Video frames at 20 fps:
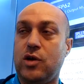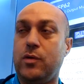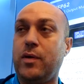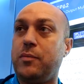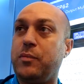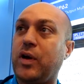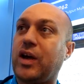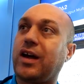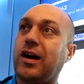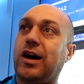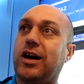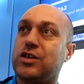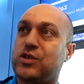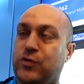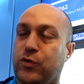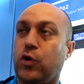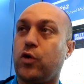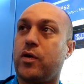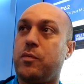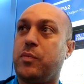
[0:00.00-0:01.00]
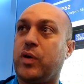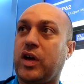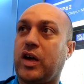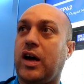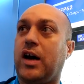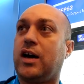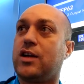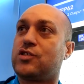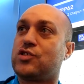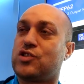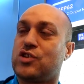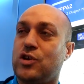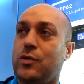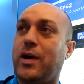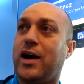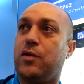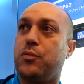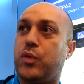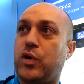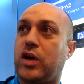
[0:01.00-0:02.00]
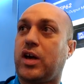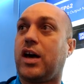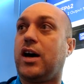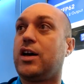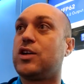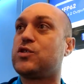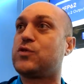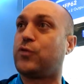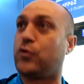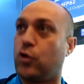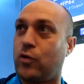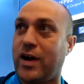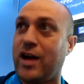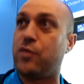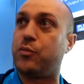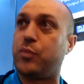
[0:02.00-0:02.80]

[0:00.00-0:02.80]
2 input cards, 4 input cards, 2 output cards, 4